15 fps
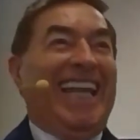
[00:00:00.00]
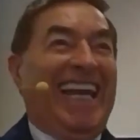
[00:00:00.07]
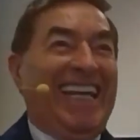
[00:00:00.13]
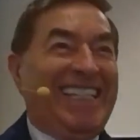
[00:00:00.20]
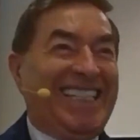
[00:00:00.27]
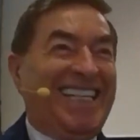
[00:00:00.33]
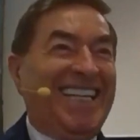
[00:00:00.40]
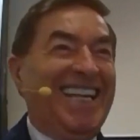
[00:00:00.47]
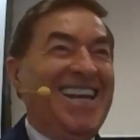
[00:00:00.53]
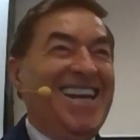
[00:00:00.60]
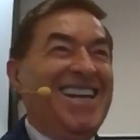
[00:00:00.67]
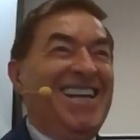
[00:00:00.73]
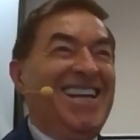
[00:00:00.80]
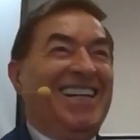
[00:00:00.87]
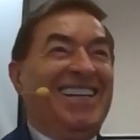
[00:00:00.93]
takes
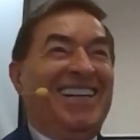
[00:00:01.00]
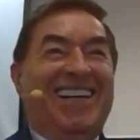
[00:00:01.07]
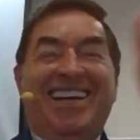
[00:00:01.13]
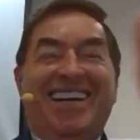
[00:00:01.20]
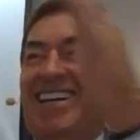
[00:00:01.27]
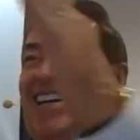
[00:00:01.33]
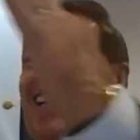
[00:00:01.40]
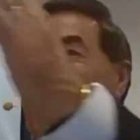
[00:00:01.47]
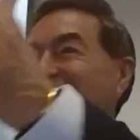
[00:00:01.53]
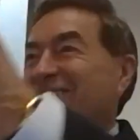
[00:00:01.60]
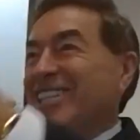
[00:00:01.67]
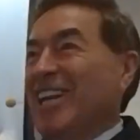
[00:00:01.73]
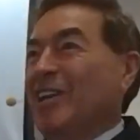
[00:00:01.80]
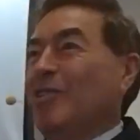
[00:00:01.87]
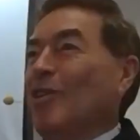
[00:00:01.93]
uh,
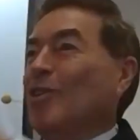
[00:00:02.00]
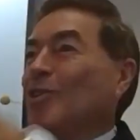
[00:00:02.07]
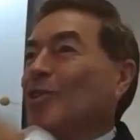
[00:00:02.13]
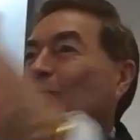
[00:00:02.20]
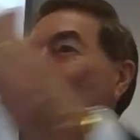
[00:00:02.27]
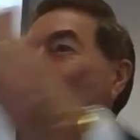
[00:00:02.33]
Ezekiel to